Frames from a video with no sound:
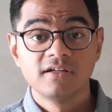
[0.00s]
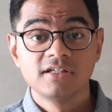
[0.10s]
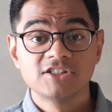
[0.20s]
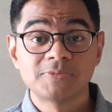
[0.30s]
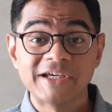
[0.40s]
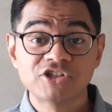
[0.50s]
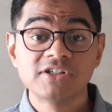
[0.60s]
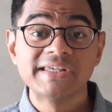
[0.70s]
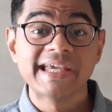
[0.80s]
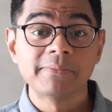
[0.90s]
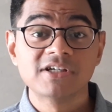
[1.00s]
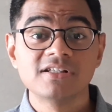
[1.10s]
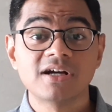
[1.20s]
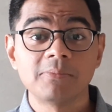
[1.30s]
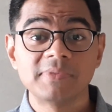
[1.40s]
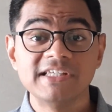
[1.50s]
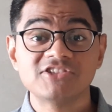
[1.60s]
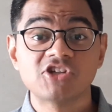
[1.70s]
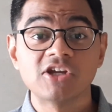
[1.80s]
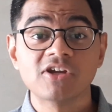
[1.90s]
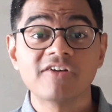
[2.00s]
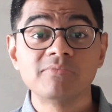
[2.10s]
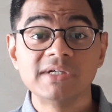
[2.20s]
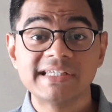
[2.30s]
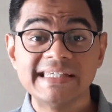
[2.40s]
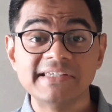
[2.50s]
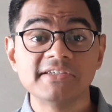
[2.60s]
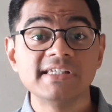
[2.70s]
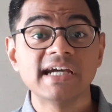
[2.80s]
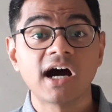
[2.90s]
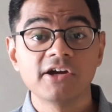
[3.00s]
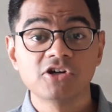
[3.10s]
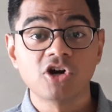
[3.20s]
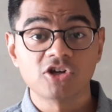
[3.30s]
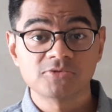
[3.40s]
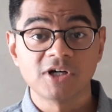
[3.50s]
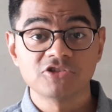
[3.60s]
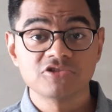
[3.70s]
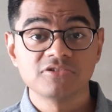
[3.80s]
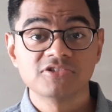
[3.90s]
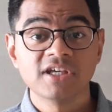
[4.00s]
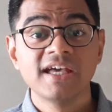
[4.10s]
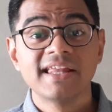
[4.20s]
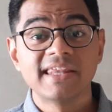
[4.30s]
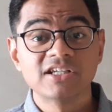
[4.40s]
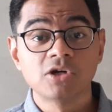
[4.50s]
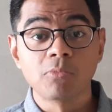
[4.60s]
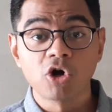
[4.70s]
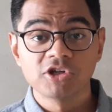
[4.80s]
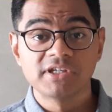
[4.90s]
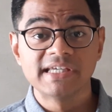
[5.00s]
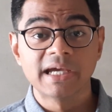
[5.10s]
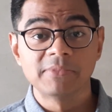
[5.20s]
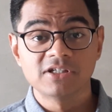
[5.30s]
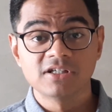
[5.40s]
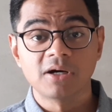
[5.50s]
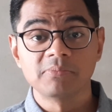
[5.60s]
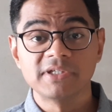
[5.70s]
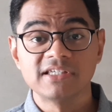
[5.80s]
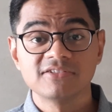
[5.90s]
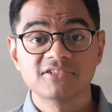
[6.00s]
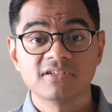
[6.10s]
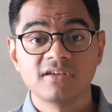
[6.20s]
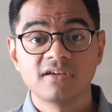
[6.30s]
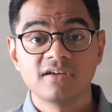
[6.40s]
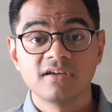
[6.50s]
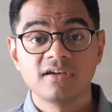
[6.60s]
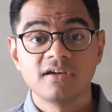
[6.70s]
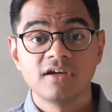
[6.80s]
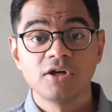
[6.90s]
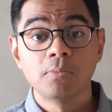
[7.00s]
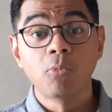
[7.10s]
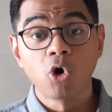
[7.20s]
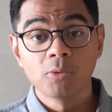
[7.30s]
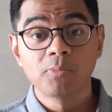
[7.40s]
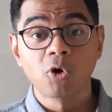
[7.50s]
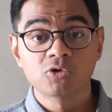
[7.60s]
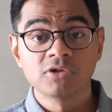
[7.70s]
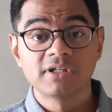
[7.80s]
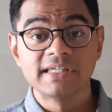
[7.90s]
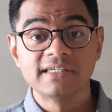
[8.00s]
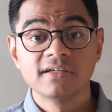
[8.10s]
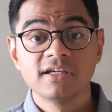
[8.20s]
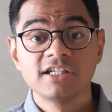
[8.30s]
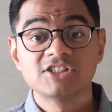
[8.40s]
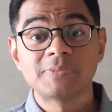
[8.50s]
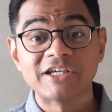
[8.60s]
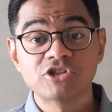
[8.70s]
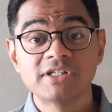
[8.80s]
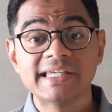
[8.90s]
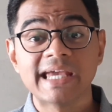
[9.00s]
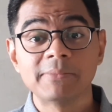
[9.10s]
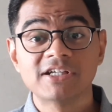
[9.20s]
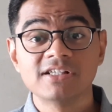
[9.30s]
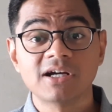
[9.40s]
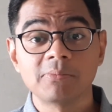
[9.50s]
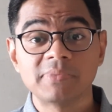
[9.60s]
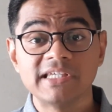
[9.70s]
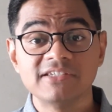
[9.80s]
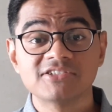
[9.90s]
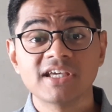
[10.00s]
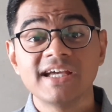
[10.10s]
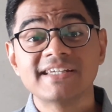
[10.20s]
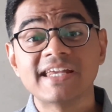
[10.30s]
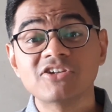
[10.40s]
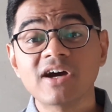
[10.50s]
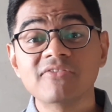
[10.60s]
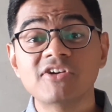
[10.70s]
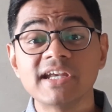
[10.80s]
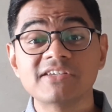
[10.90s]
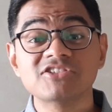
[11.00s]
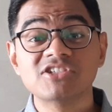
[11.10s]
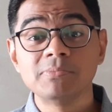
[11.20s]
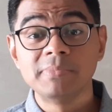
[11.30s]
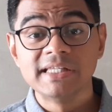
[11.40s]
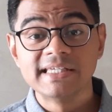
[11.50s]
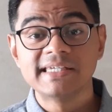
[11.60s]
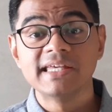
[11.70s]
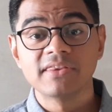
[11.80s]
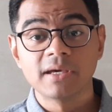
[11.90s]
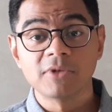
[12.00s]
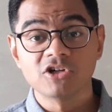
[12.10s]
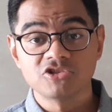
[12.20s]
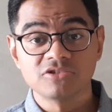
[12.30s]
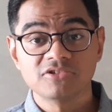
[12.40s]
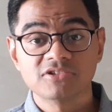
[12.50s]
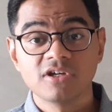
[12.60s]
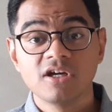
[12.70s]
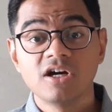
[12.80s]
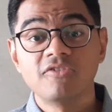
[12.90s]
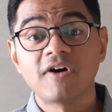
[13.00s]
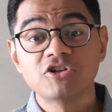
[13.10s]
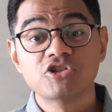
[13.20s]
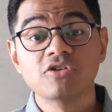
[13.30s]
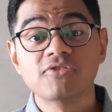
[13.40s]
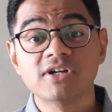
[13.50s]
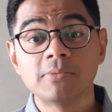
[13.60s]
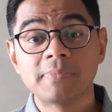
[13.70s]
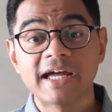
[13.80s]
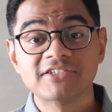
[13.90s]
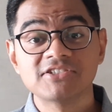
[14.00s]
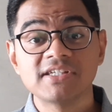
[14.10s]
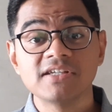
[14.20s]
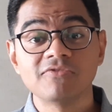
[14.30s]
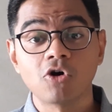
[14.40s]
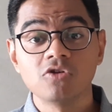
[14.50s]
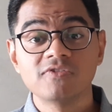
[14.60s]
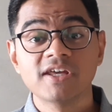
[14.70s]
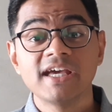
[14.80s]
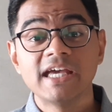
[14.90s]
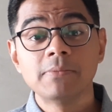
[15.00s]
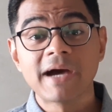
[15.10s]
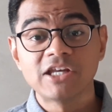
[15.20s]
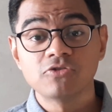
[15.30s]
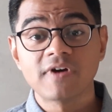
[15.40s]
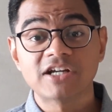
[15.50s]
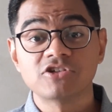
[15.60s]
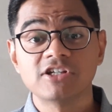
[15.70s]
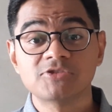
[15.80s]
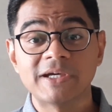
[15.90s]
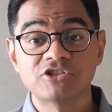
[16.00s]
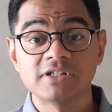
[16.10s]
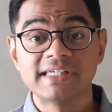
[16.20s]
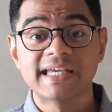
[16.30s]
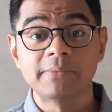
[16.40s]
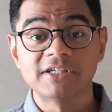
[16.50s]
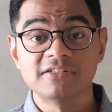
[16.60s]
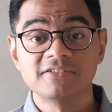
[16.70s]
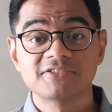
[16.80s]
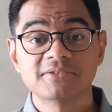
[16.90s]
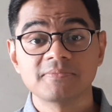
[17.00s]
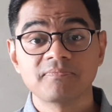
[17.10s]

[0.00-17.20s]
Specialty chemical companies tend to have materially higher gross margins than commodity chemical companies. More importantly, specialty chemical companies tend to have greater stability in their margins, a function of the complexity involved in manufacturing specialty chemicals.